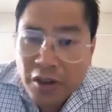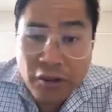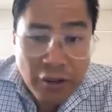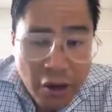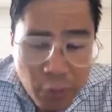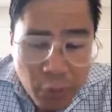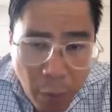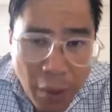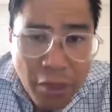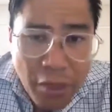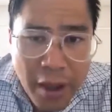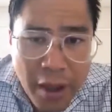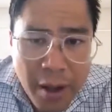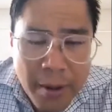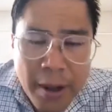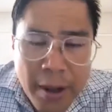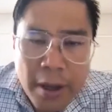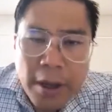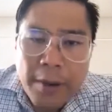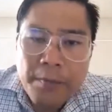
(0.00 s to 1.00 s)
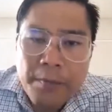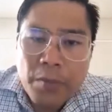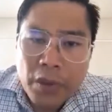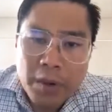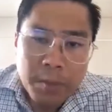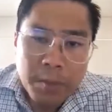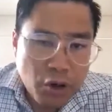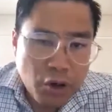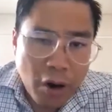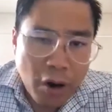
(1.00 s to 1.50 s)
says one thing, the
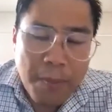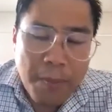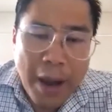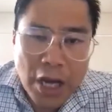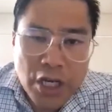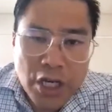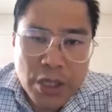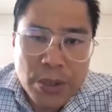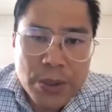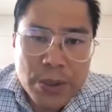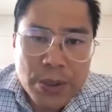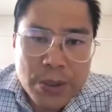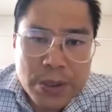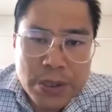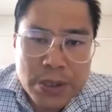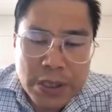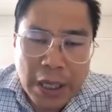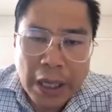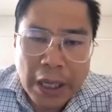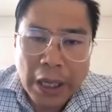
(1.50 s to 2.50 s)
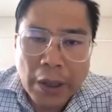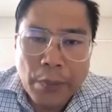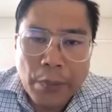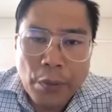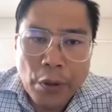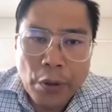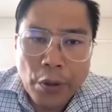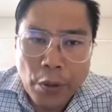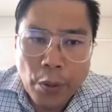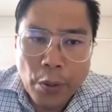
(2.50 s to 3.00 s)
majority of patients
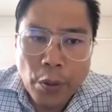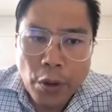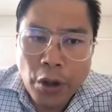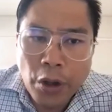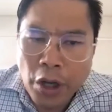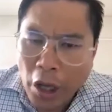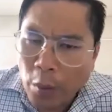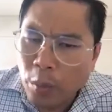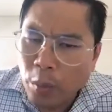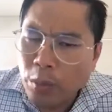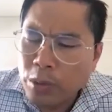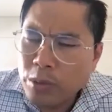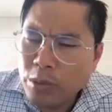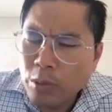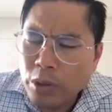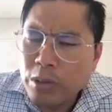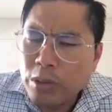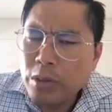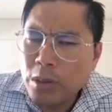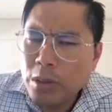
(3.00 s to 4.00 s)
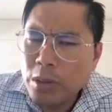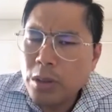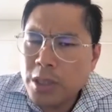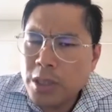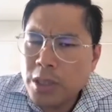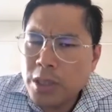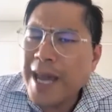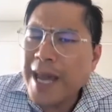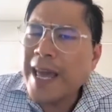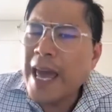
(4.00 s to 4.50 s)
would
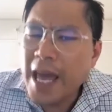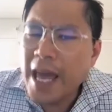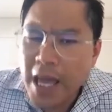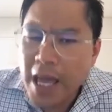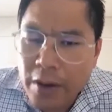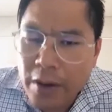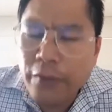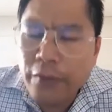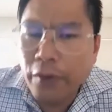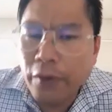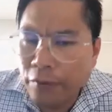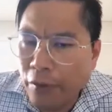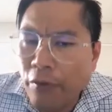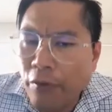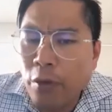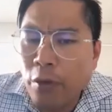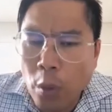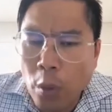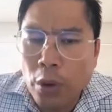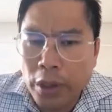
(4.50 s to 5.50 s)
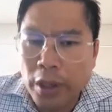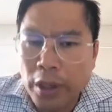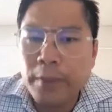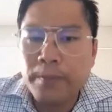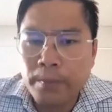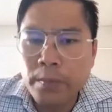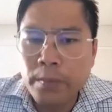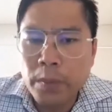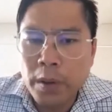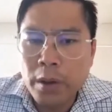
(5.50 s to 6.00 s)
take heed of the warning.
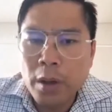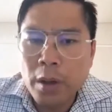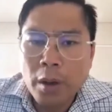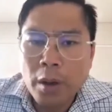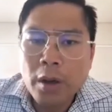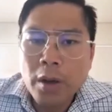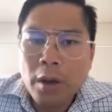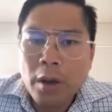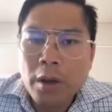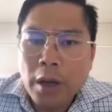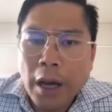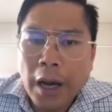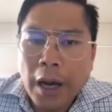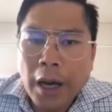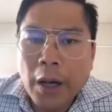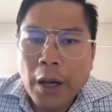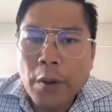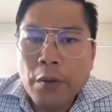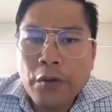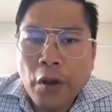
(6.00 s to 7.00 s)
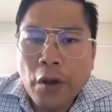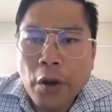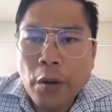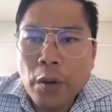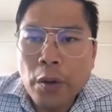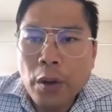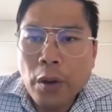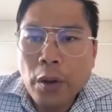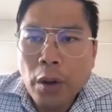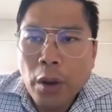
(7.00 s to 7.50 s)
So
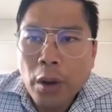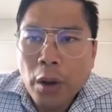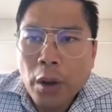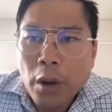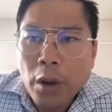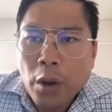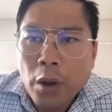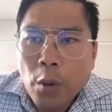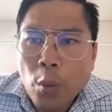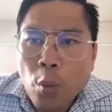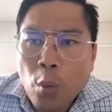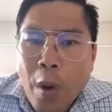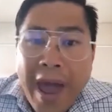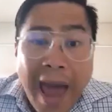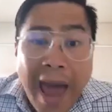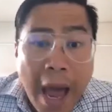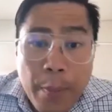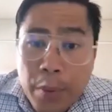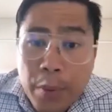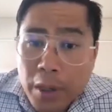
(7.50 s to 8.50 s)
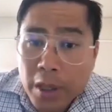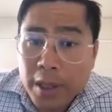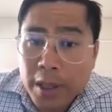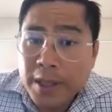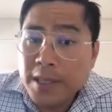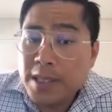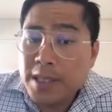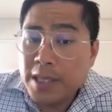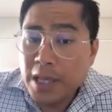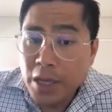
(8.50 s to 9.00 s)
we're happy to
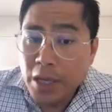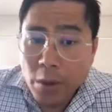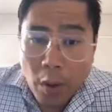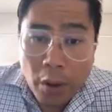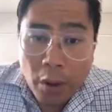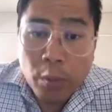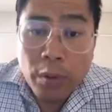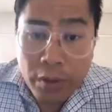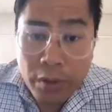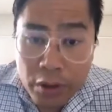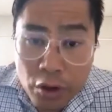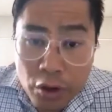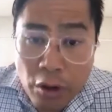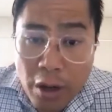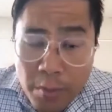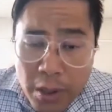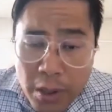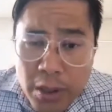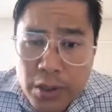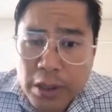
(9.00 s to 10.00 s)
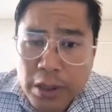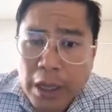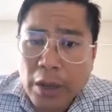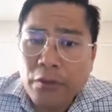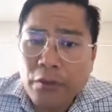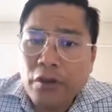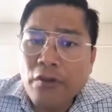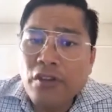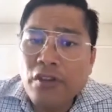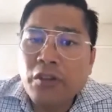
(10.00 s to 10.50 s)
continue on with the treatment.
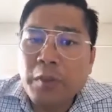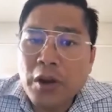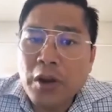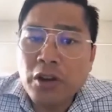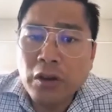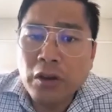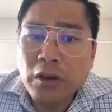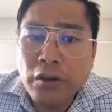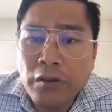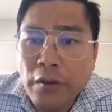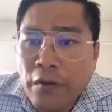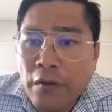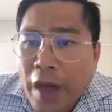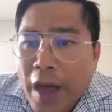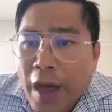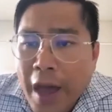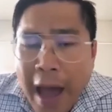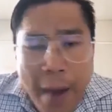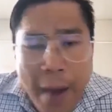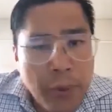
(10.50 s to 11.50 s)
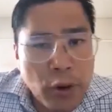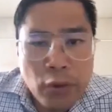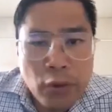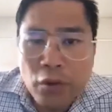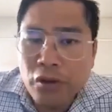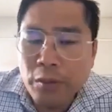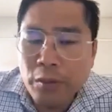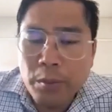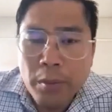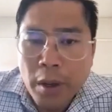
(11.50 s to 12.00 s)
So the specialists, if they're happy to do
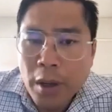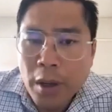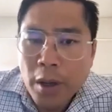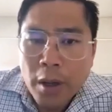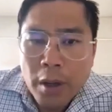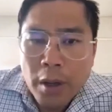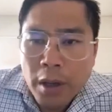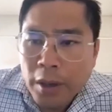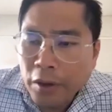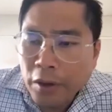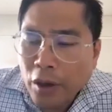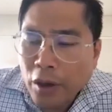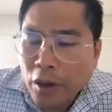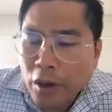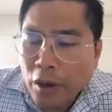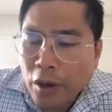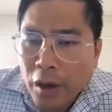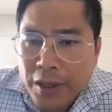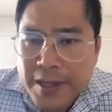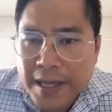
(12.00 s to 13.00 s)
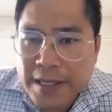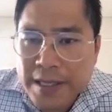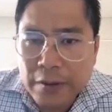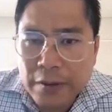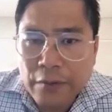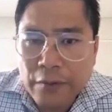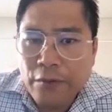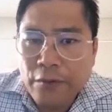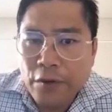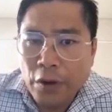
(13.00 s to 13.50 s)
some in the context of
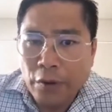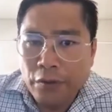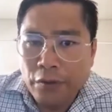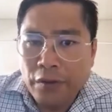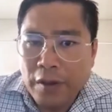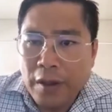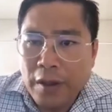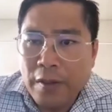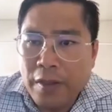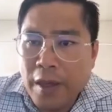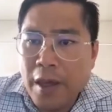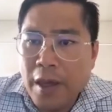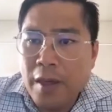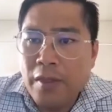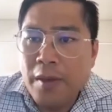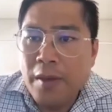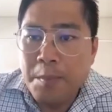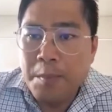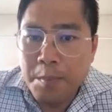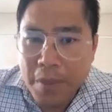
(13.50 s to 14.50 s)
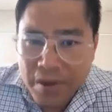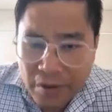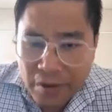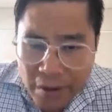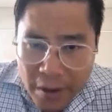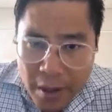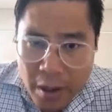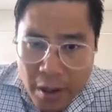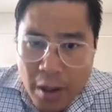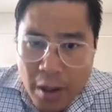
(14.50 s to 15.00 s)
obviously they're
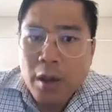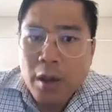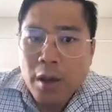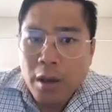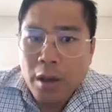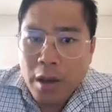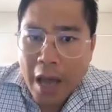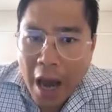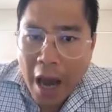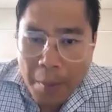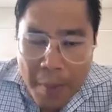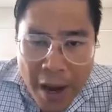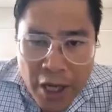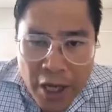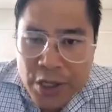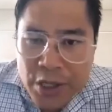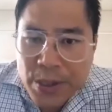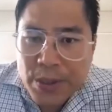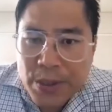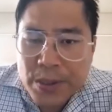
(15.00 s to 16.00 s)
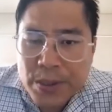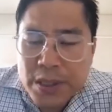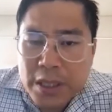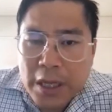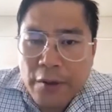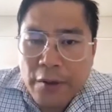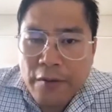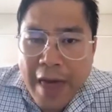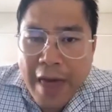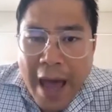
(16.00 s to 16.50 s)
busy outpatients,
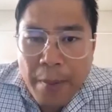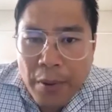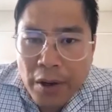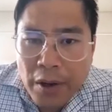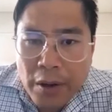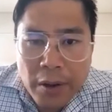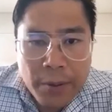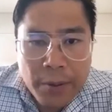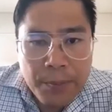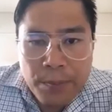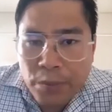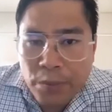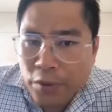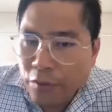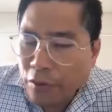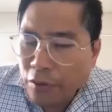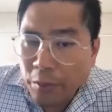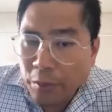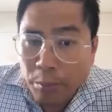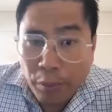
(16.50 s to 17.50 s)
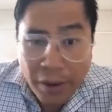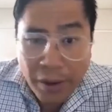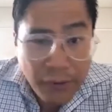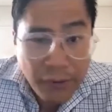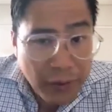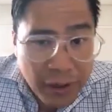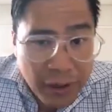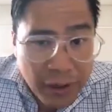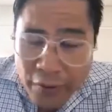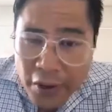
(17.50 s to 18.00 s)
if they're happy for some brief
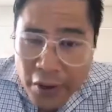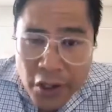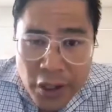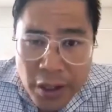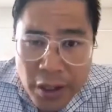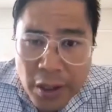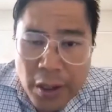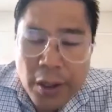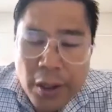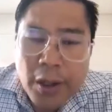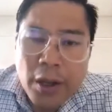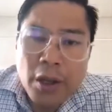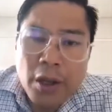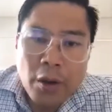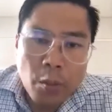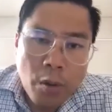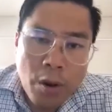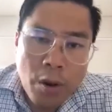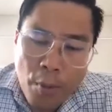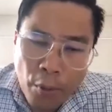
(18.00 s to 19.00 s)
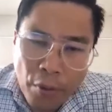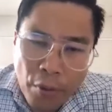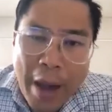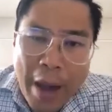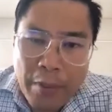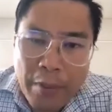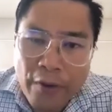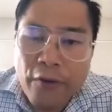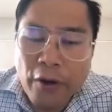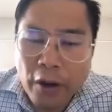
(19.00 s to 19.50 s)
intervention, we're more than
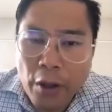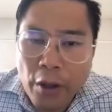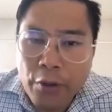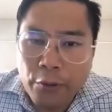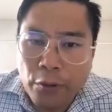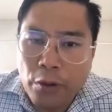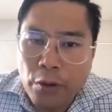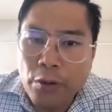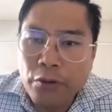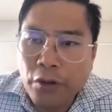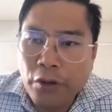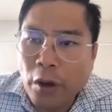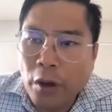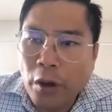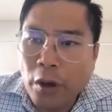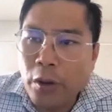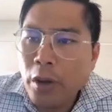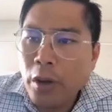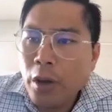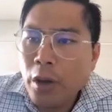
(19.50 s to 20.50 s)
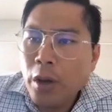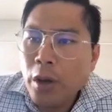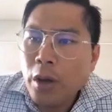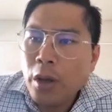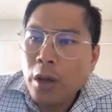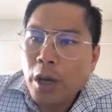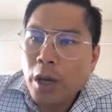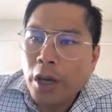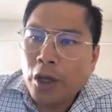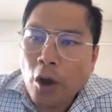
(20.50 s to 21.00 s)
happy to follow through. So
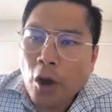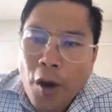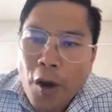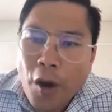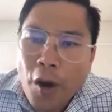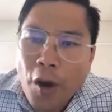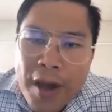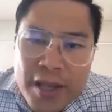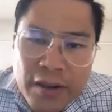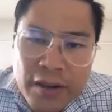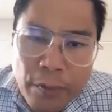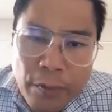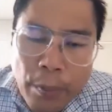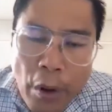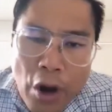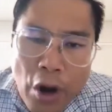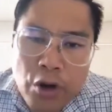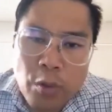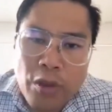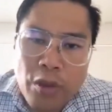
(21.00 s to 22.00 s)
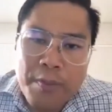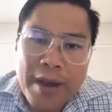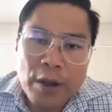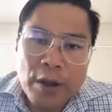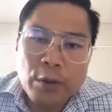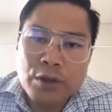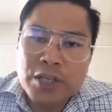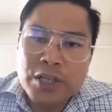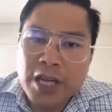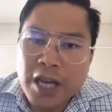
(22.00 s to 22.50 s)
a cohesive approach where the
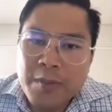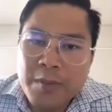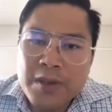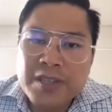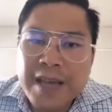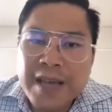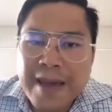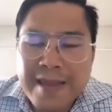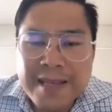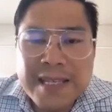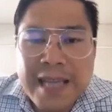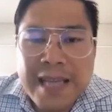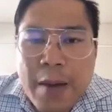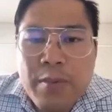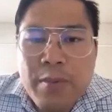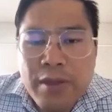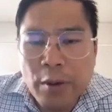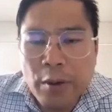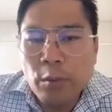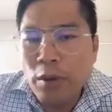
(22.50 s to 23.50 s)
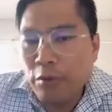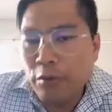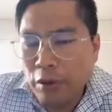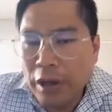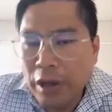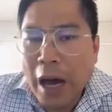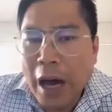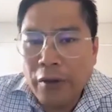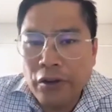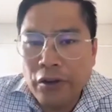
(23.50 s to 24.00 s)
medical team is saying the same thing with
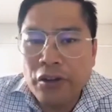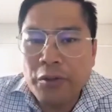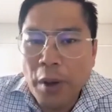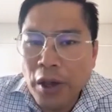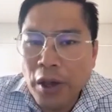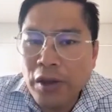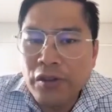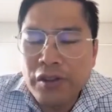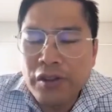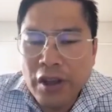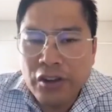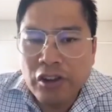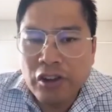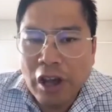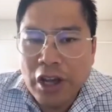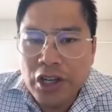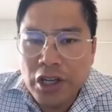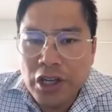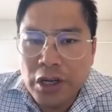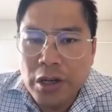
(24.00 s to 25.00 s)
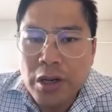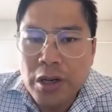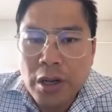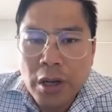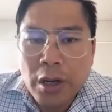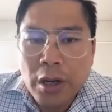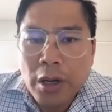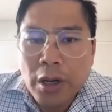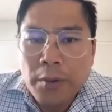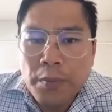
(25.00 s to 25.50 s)
regard to smoking cessation,
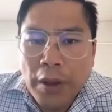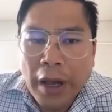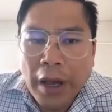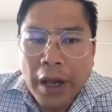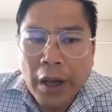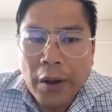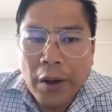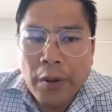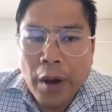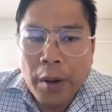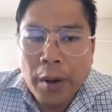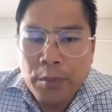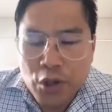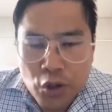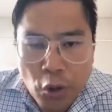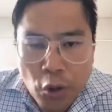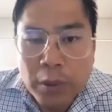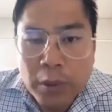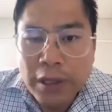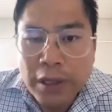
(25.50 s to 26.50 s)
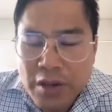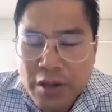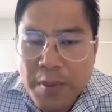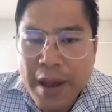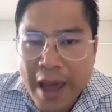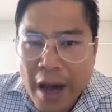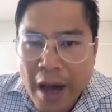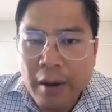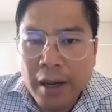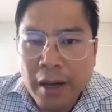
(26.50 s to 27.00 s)
I'm sure will lead to better
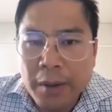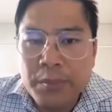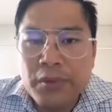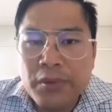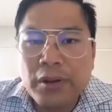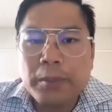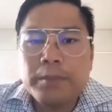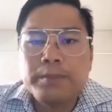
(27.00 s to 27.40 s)
outcomes.